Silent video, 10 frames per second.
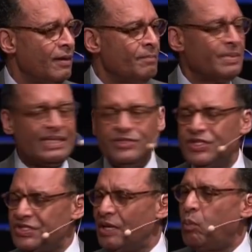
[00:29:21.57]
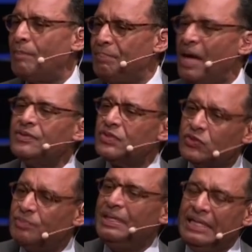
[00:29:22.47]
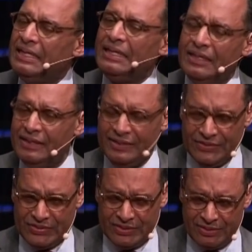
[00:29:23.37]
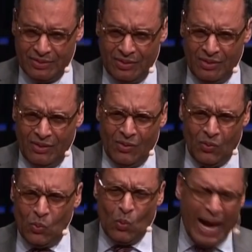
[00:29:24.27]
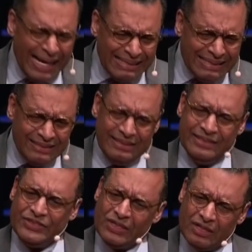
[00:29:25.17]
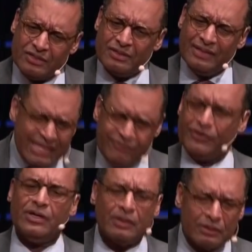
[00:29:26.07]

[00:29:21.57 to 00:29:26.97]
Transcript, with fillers: But then she said, What puzzles me is why didn't he just leave her?